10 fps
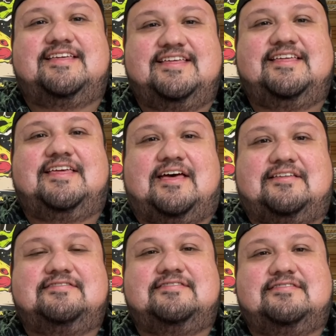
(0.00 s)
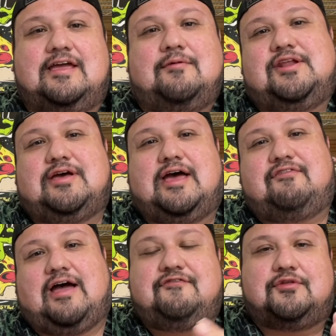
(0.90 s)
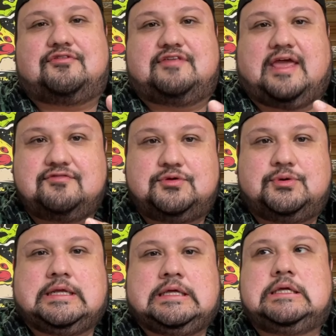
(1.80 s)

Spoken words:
yeah, like I mean, I felt safe doing it.